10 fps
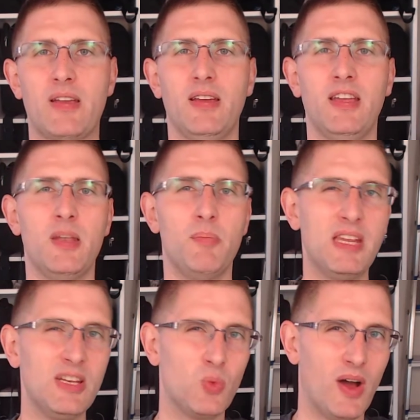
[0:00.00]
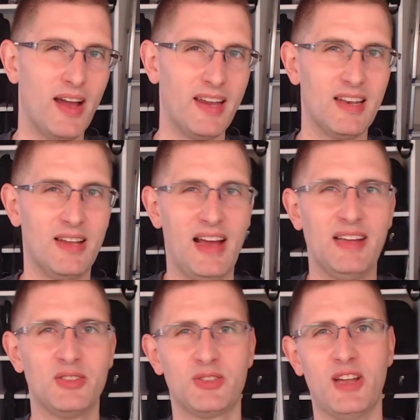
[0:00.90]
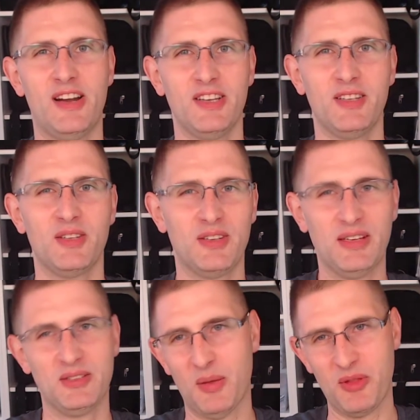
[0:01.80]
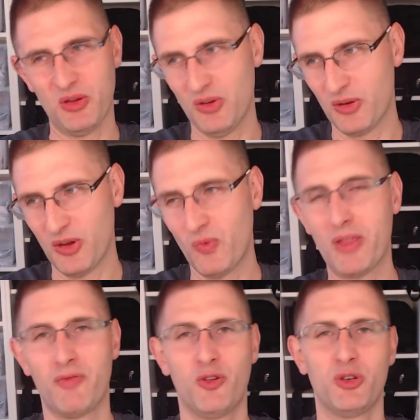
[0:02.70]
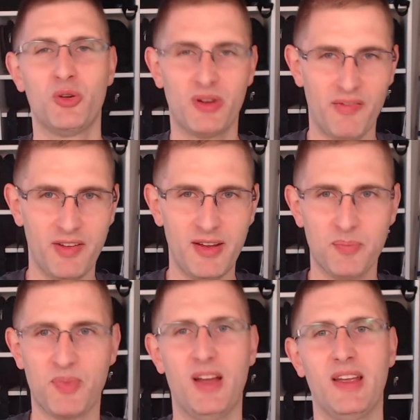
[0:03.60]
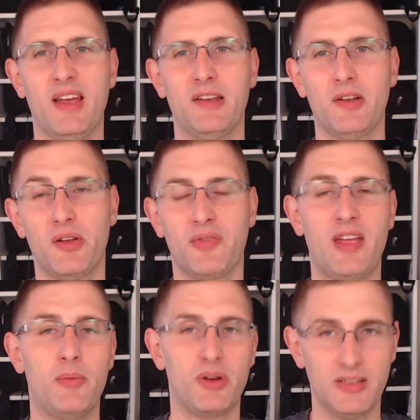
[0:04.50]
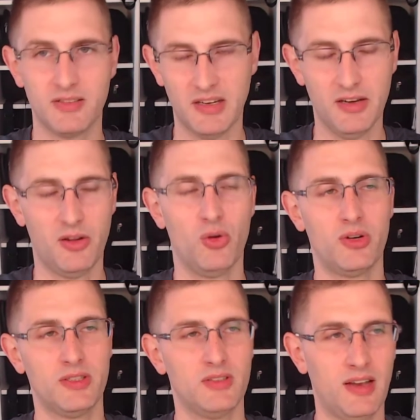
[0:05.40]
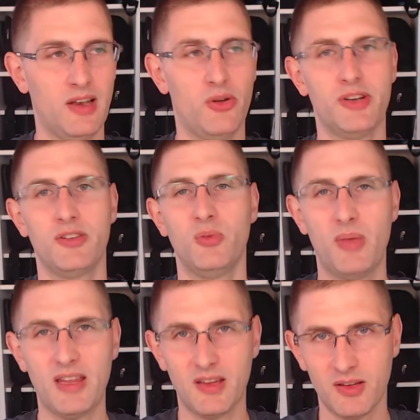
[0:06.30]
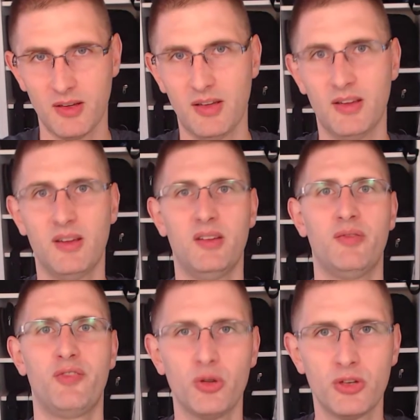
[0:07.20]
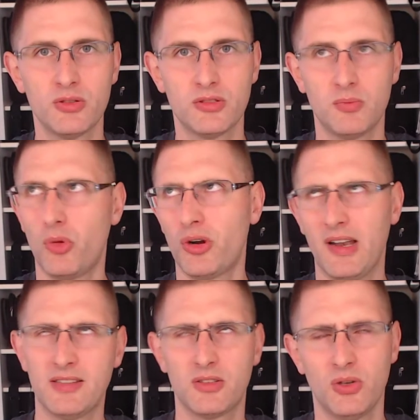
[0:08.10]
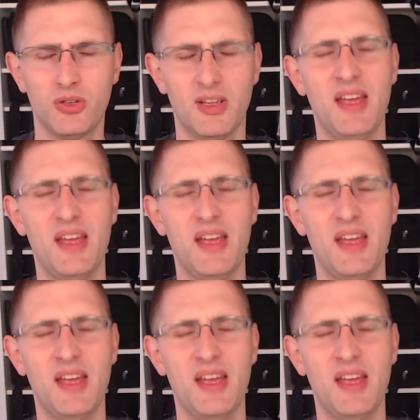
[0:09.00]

in the meanwhile, I started, that is something you don't know, with photography. I got a lot of cameras, and of course I learned to make photos more or less good,